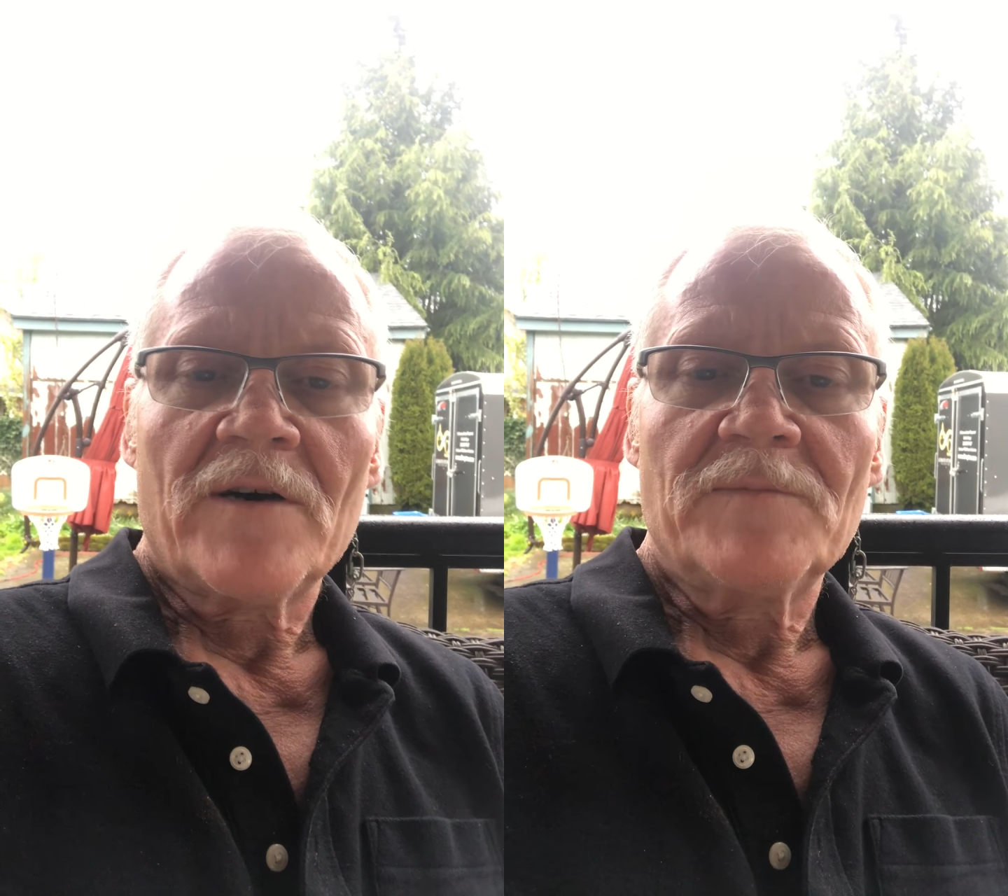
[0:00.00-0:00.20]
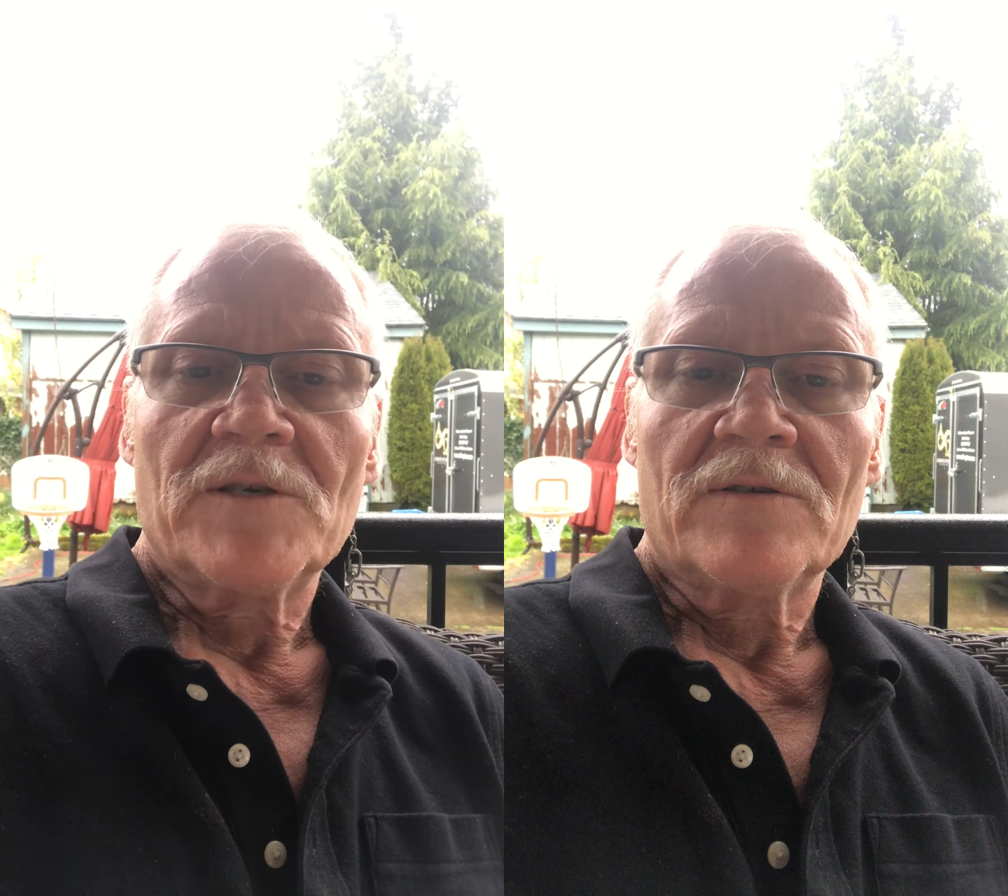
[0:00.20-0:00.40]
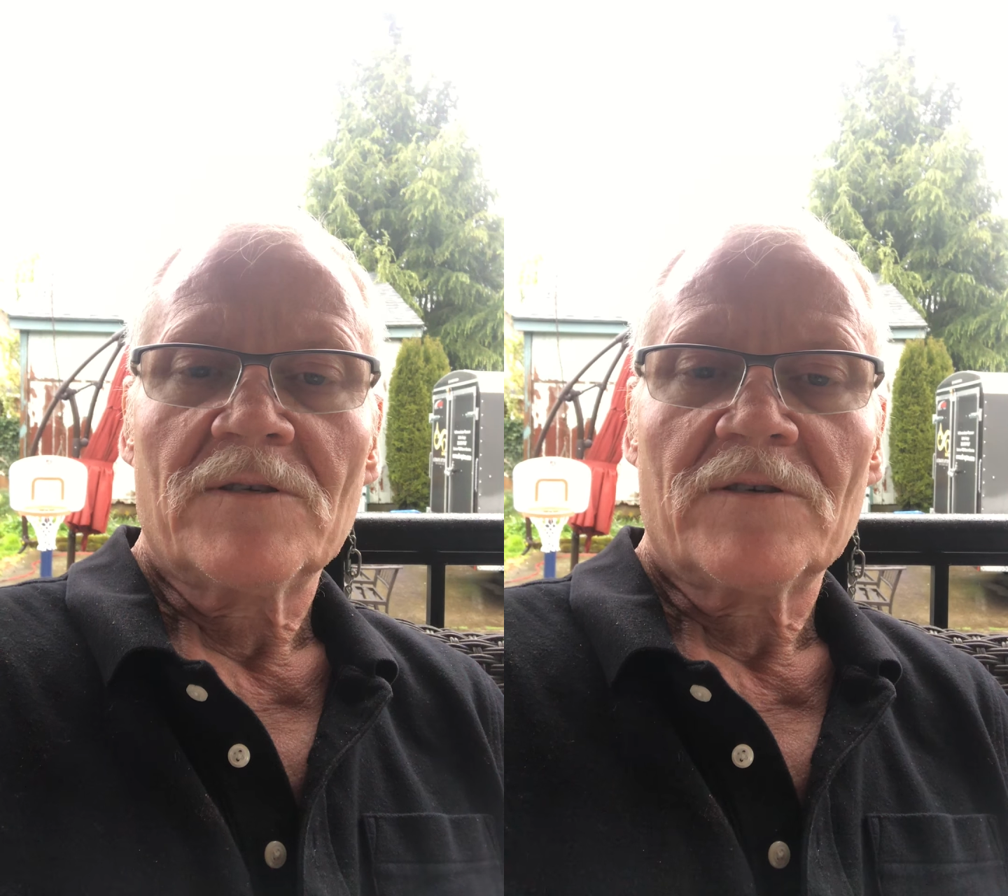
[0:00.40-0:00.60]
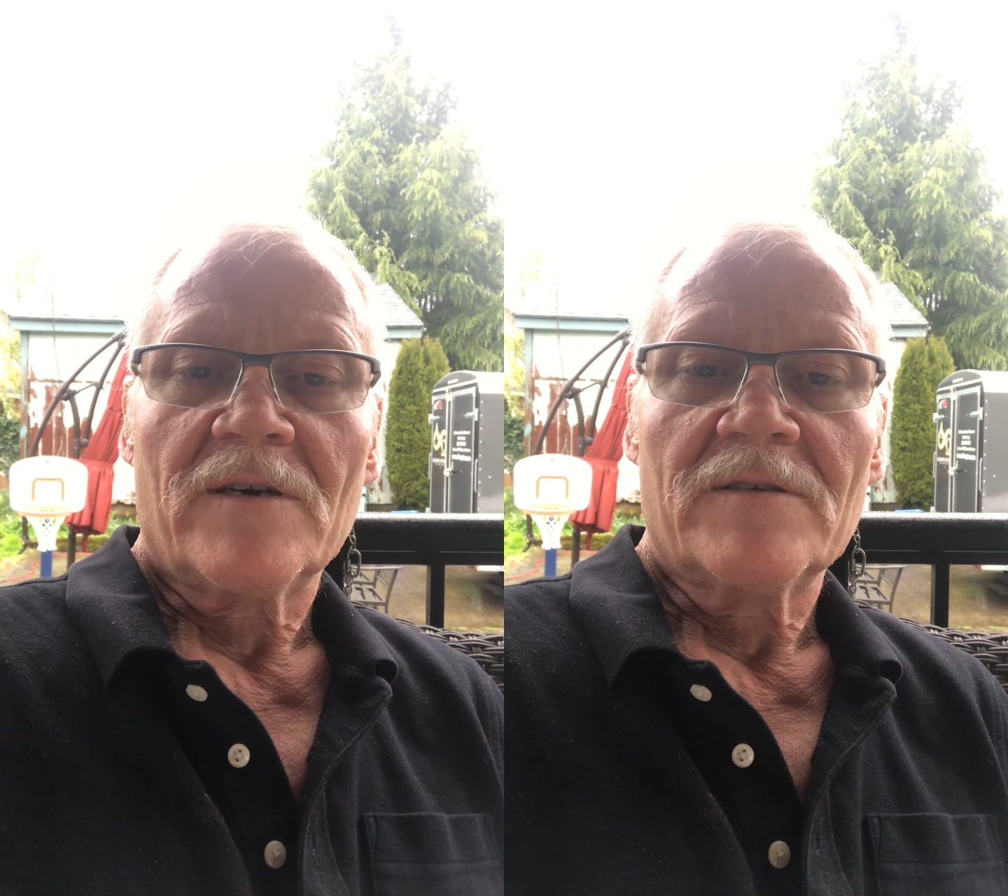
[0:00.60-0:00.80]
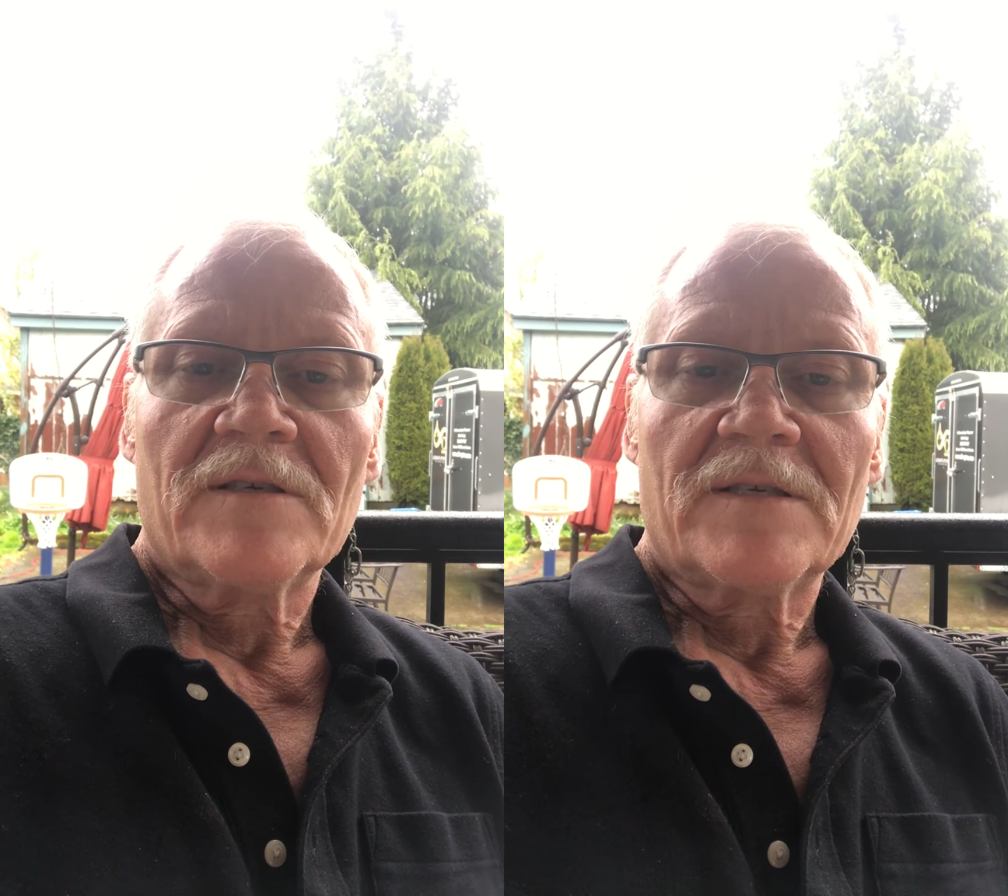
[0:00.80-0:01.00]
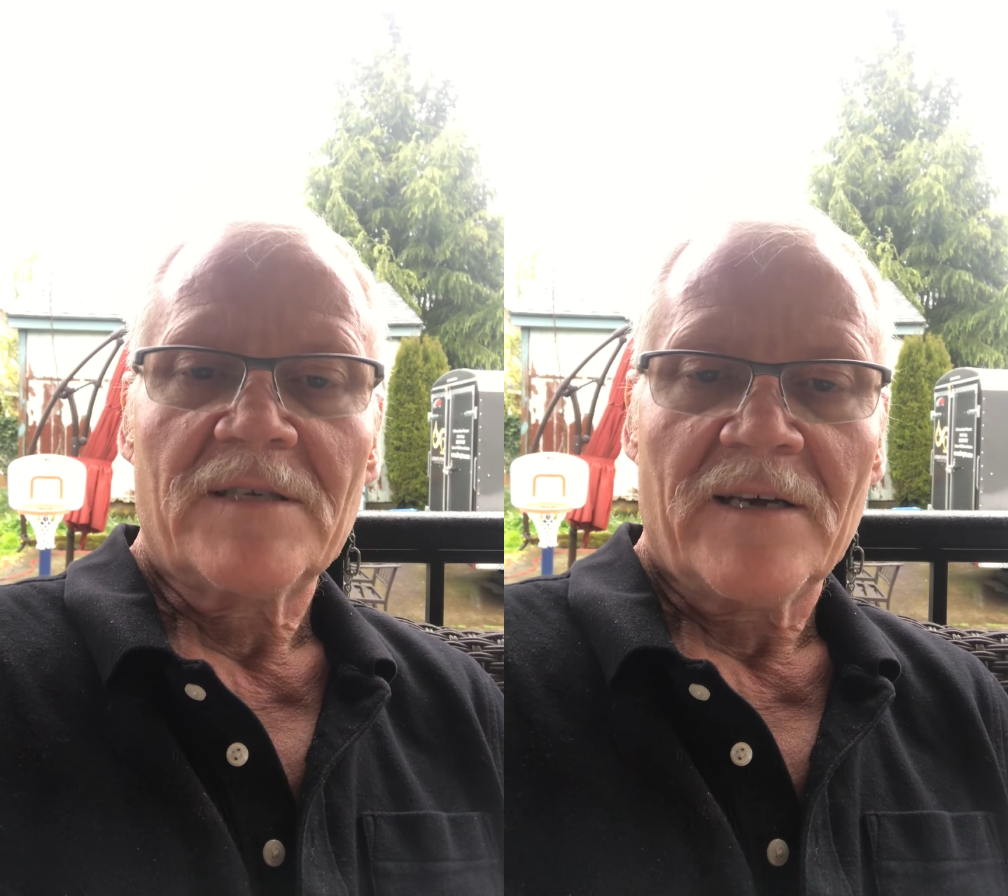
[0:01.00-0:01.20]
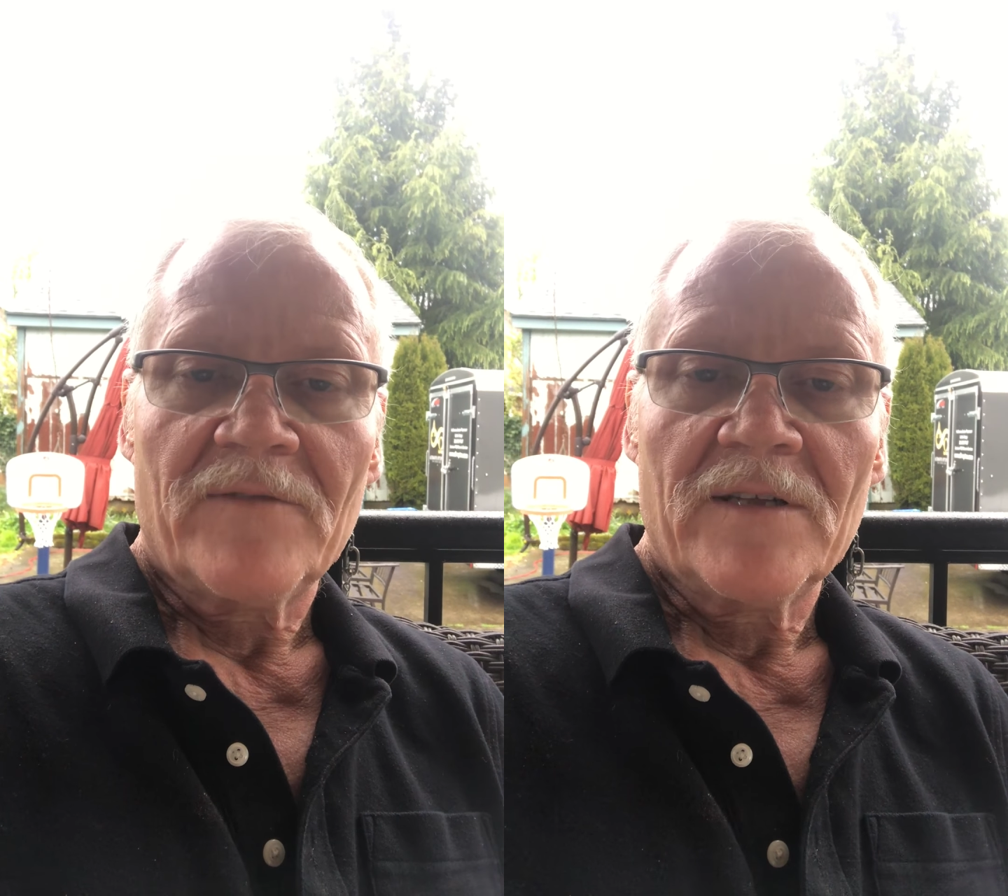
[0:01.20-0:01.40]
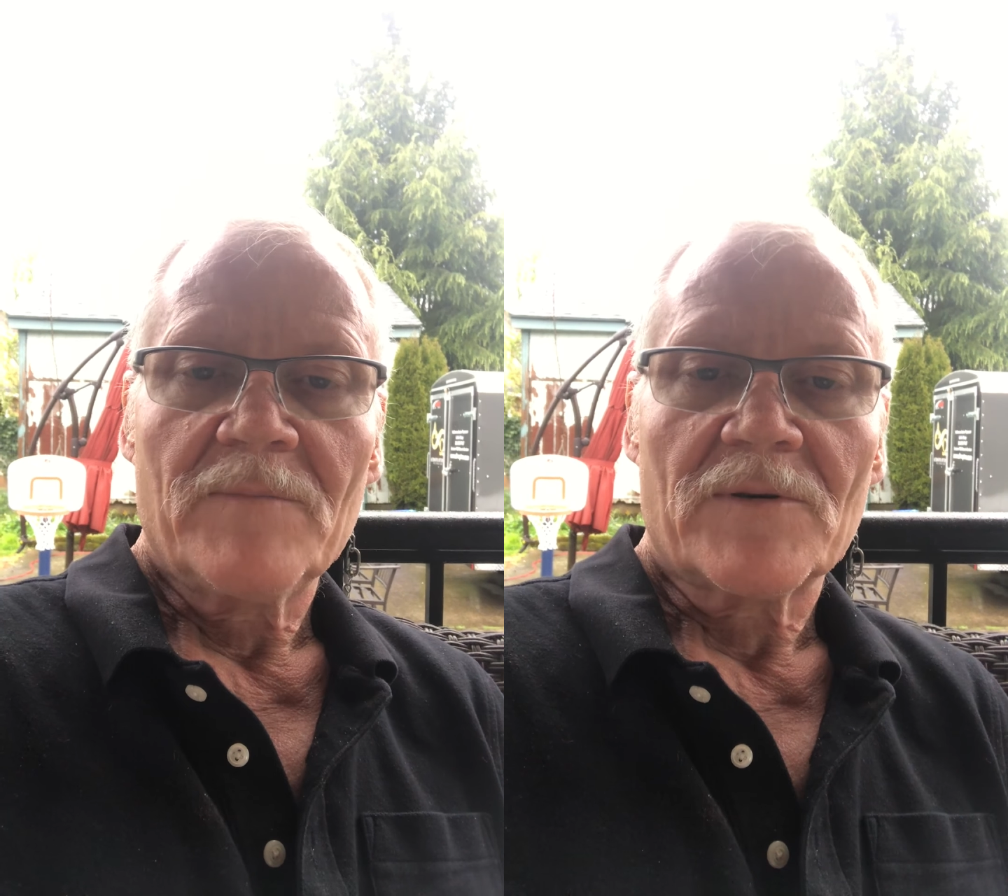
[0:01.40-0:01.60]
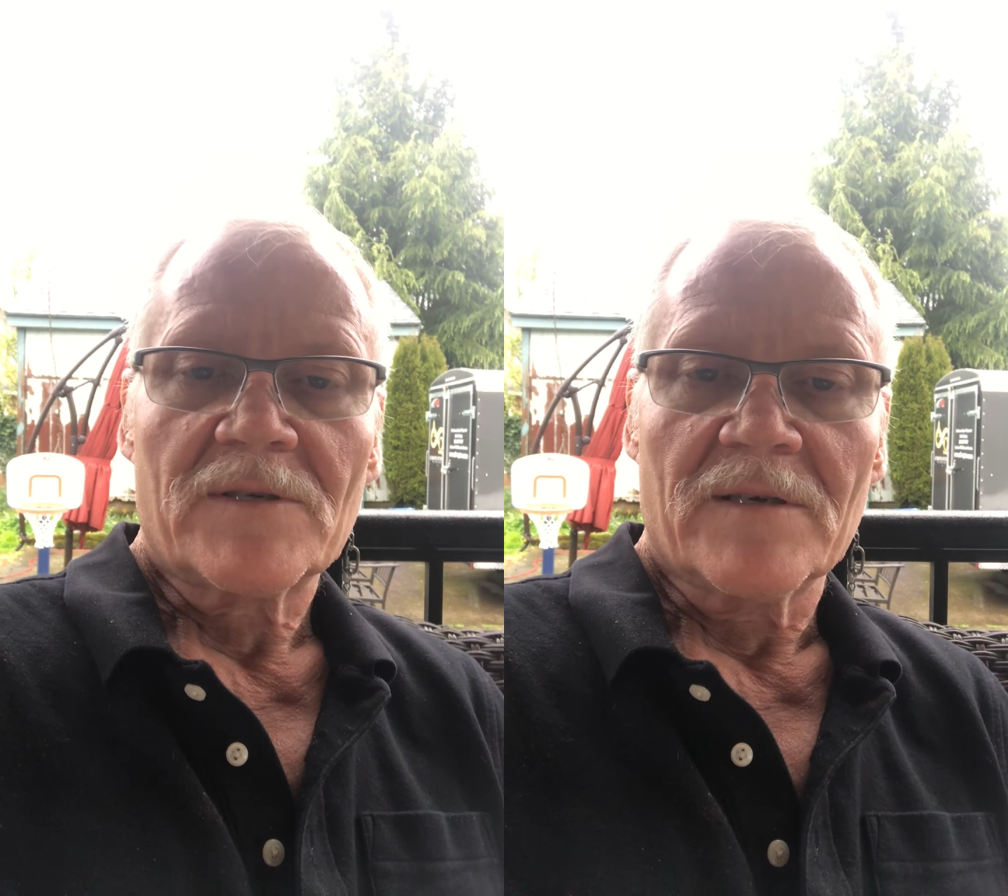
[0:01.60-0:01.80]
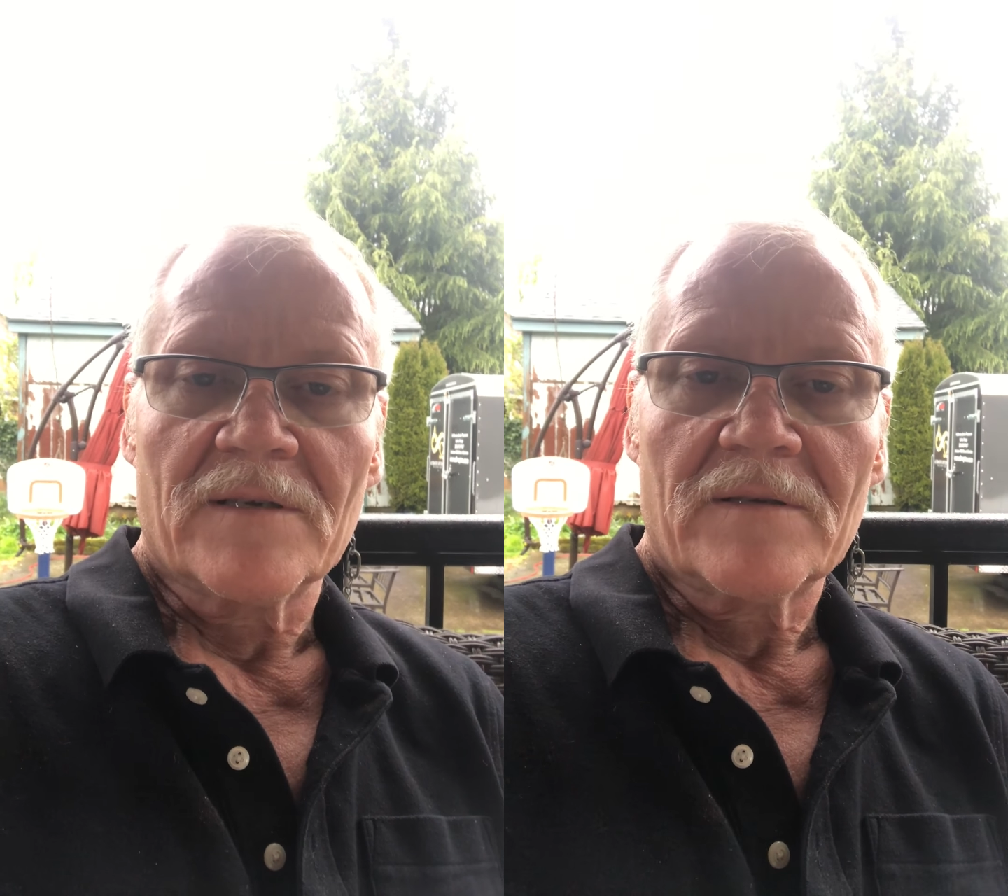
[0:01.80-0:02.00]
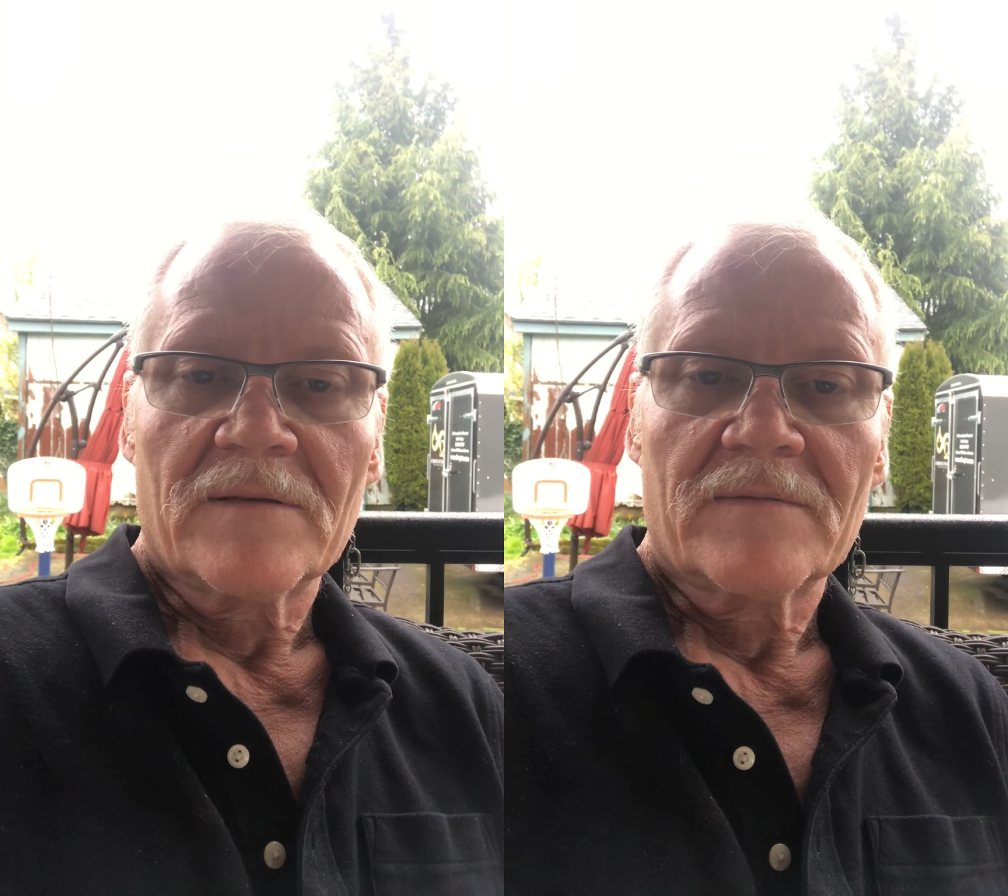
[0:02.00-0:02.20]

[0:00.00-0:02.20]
Options charges 70%